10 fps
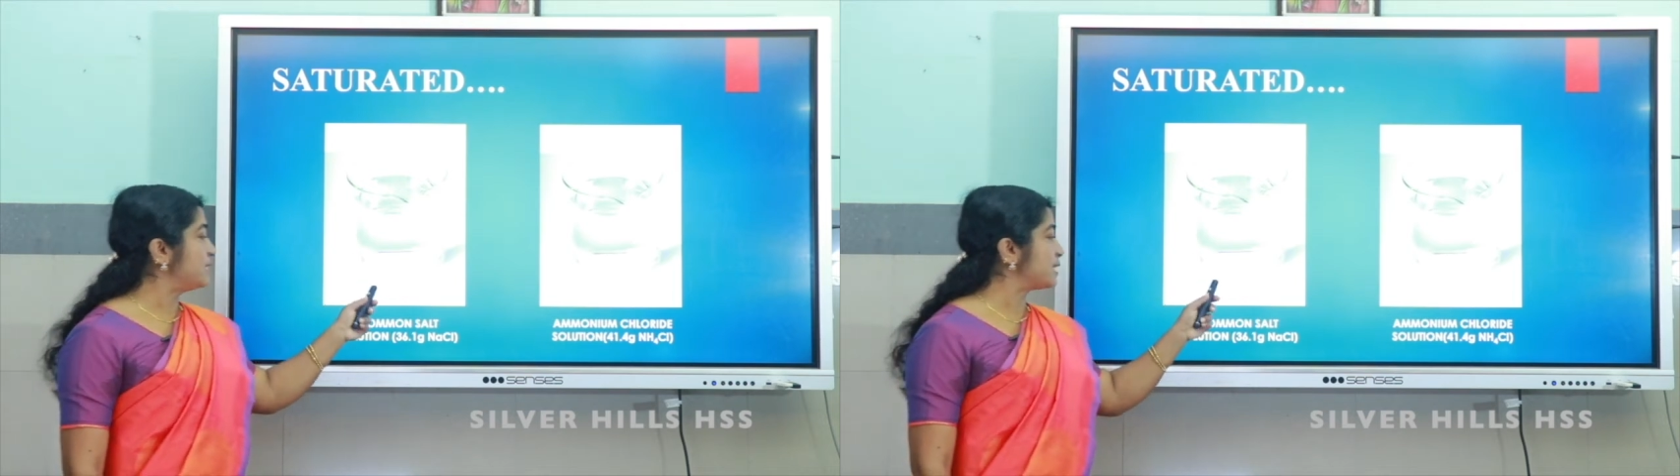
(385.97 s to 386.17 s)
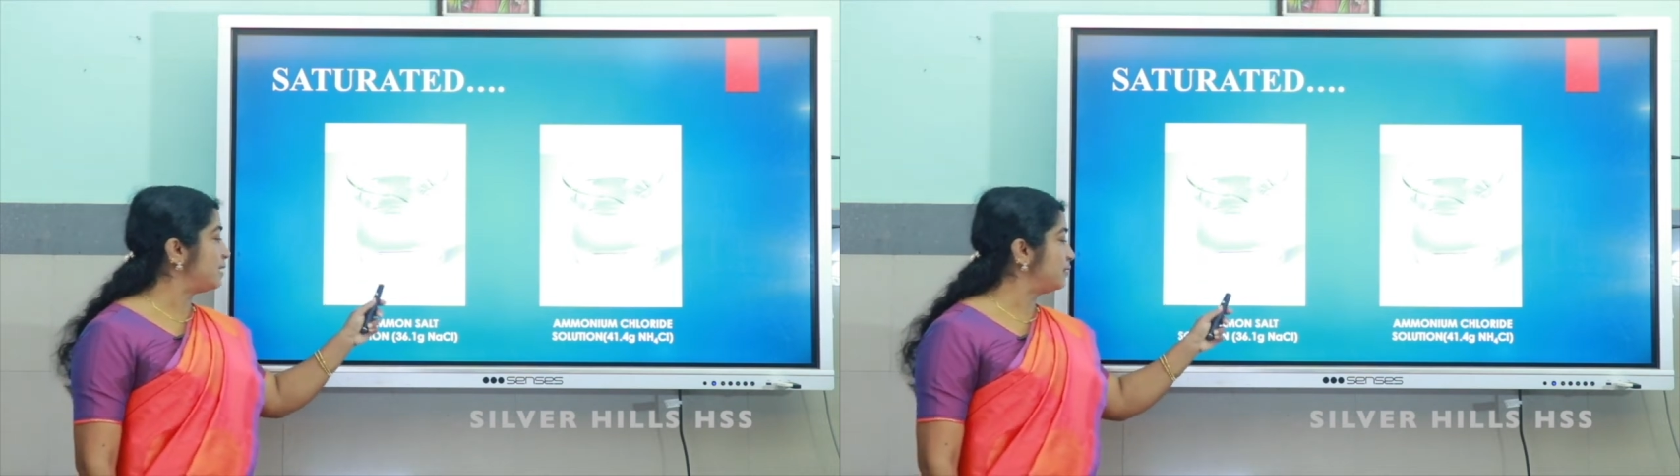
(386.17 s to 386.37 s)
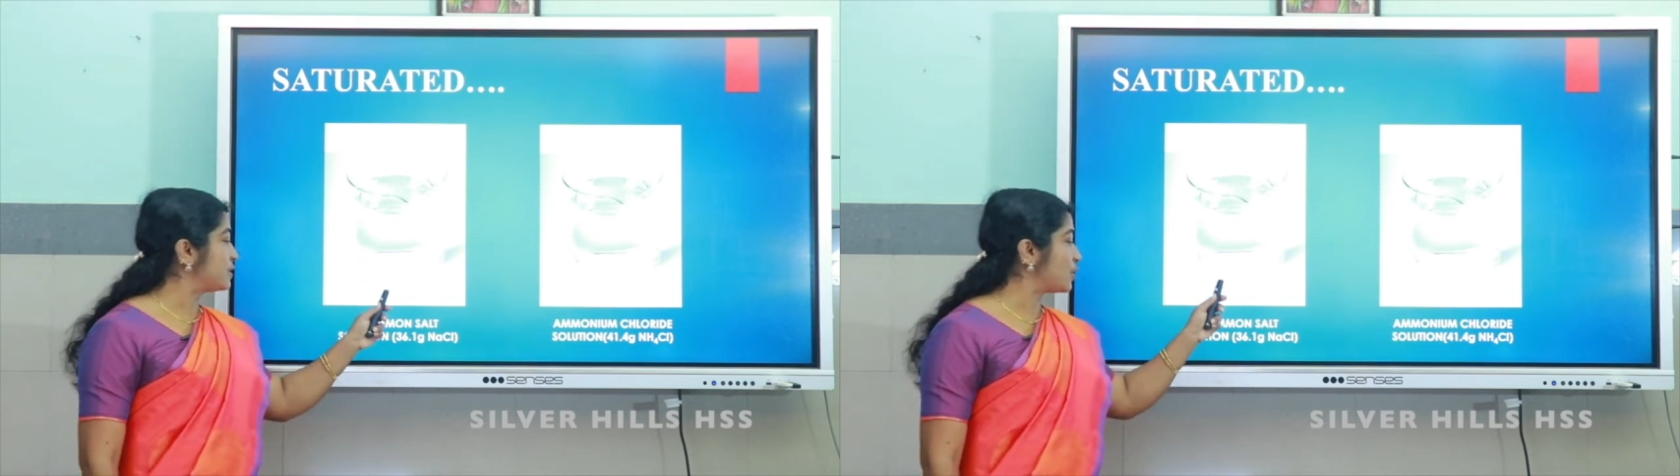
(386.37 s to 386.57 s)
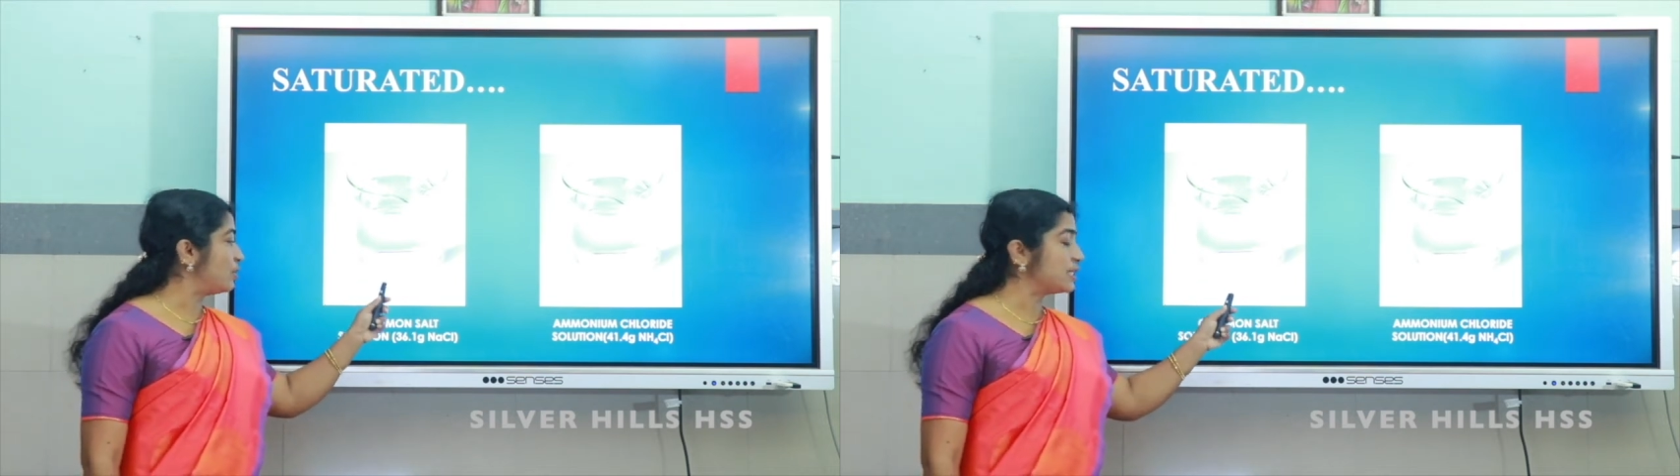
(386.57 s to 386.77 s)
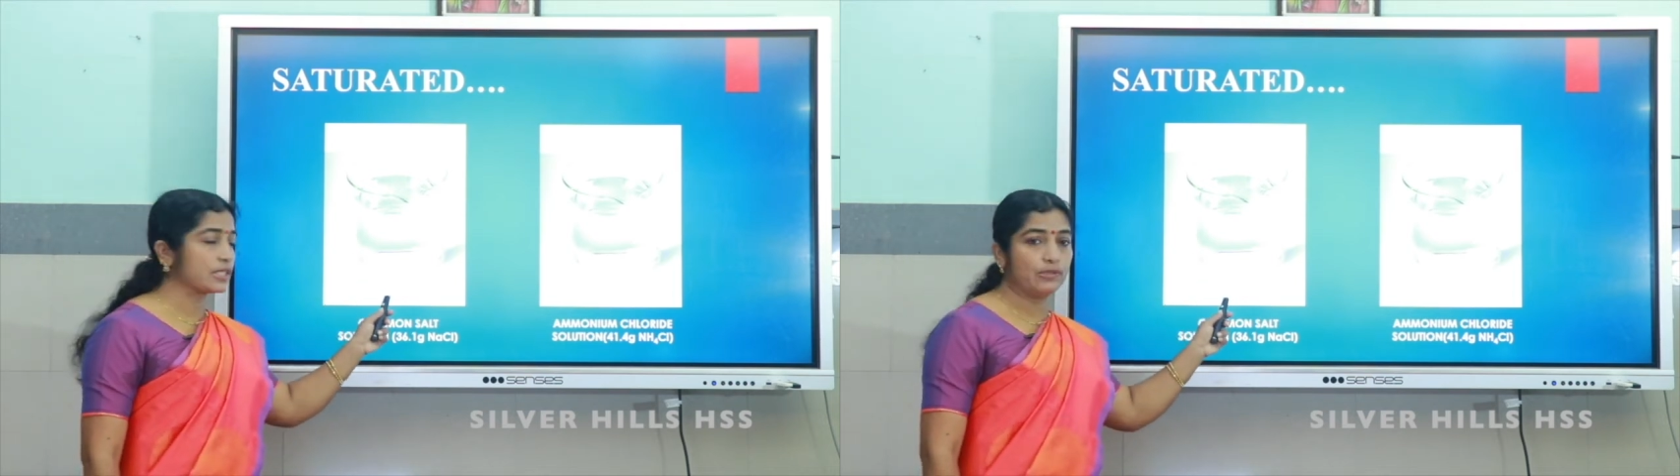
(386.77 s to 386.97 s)

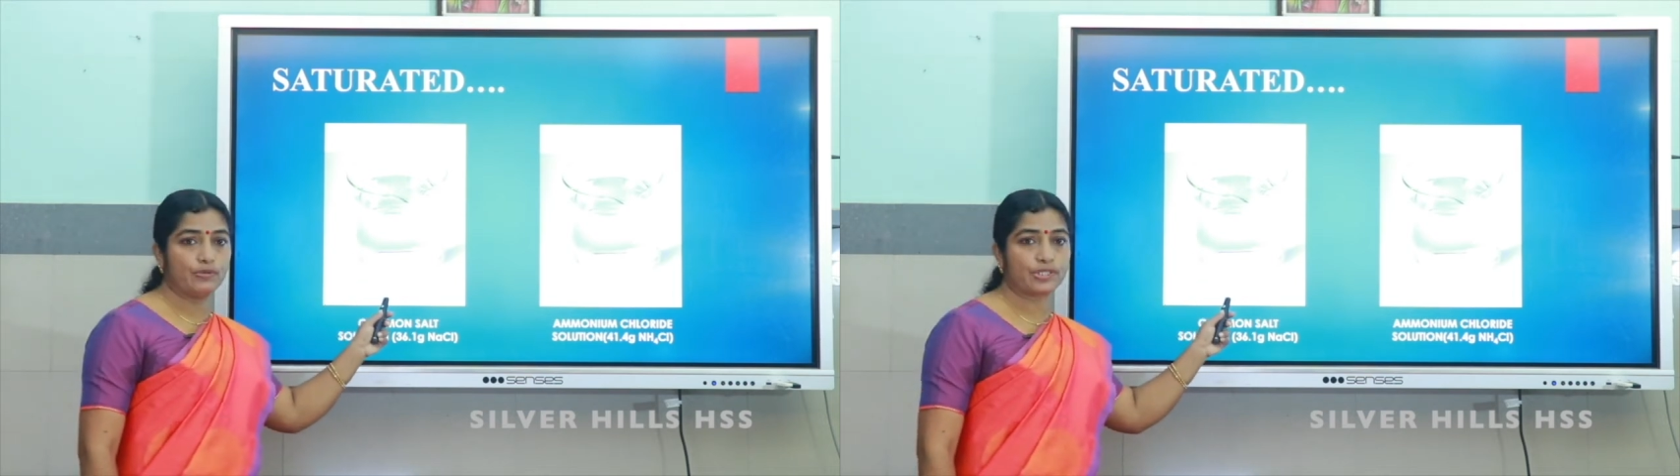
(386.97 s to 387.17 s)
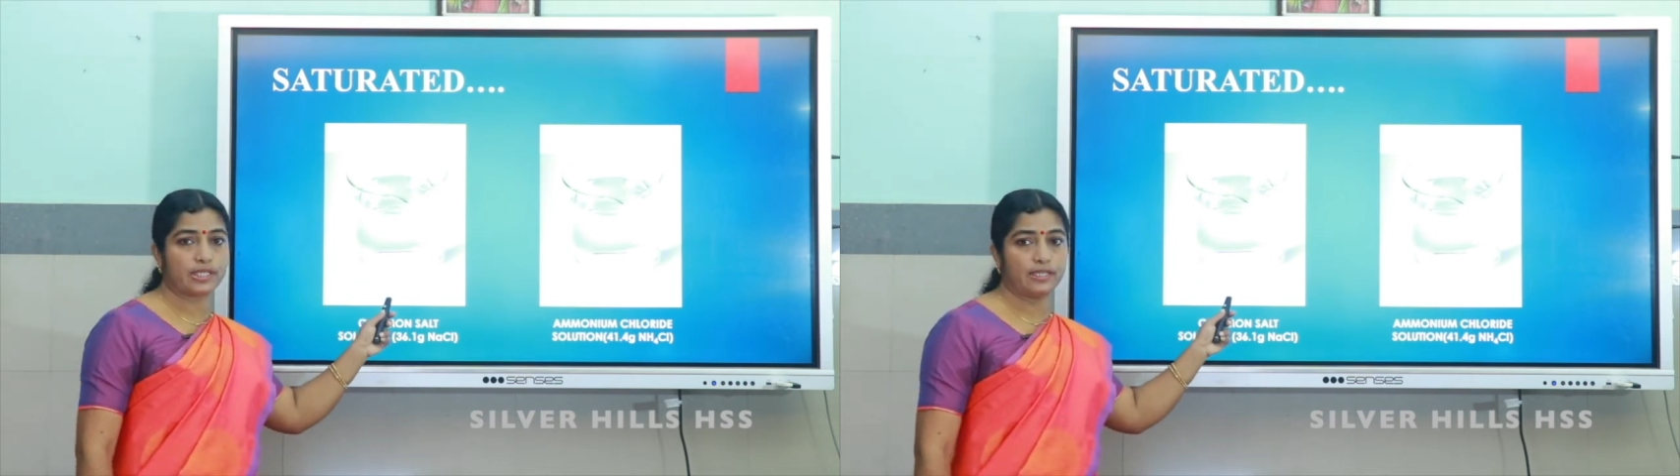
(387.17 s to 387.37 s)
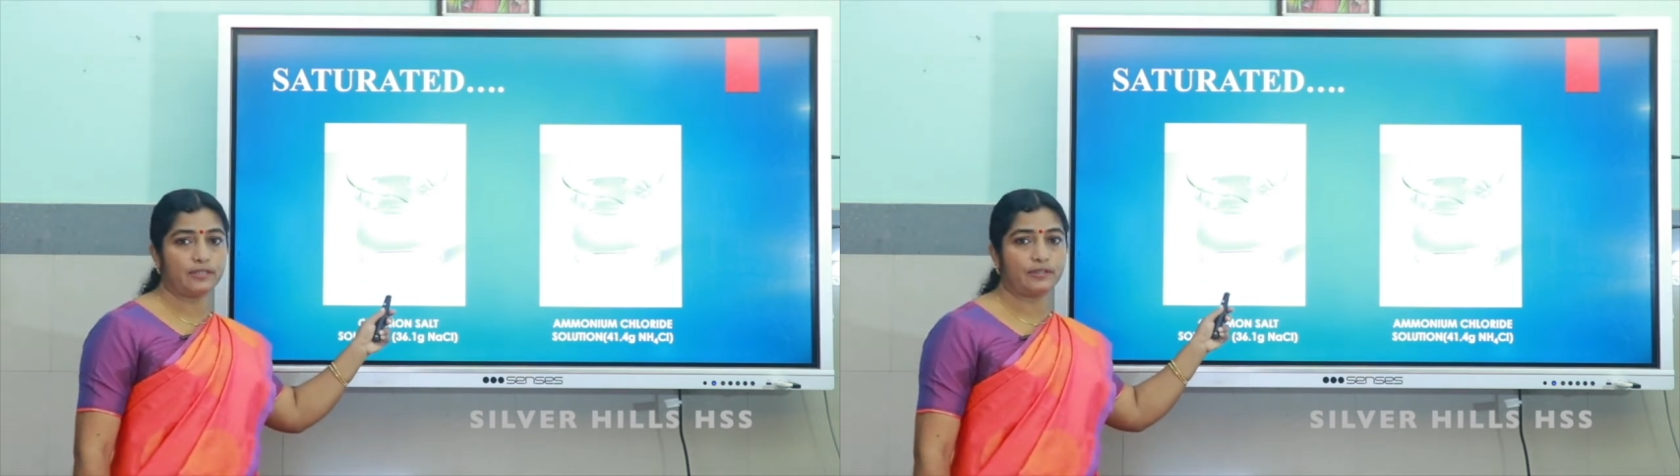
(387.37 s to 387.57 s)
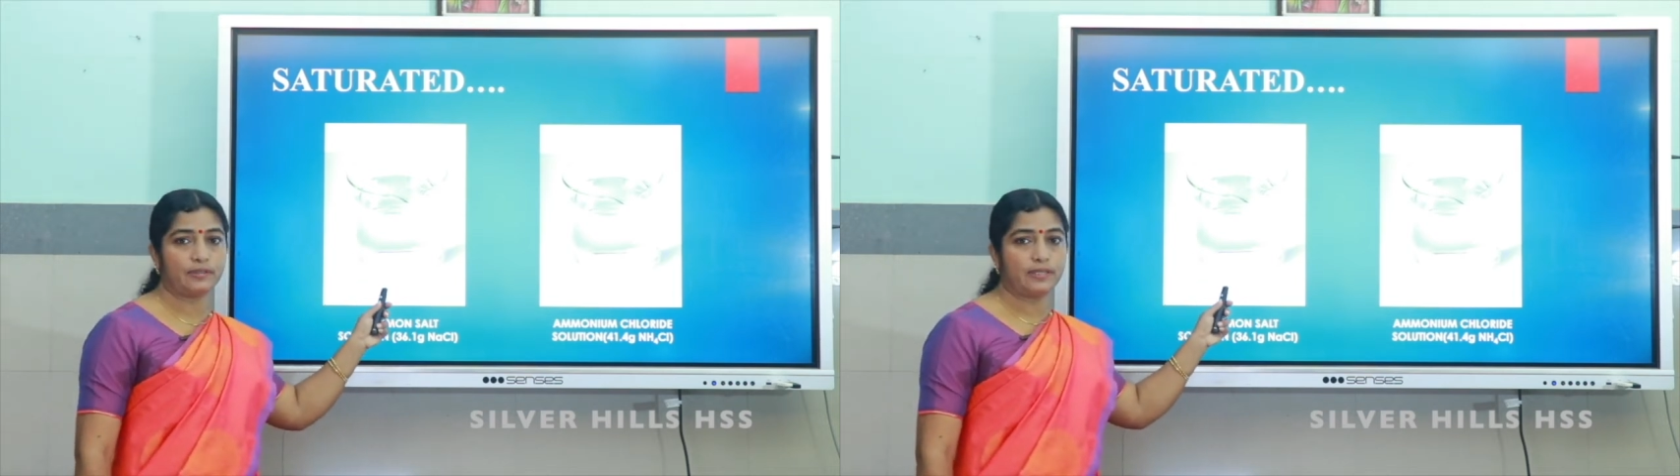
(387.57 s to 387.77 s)
salt solution,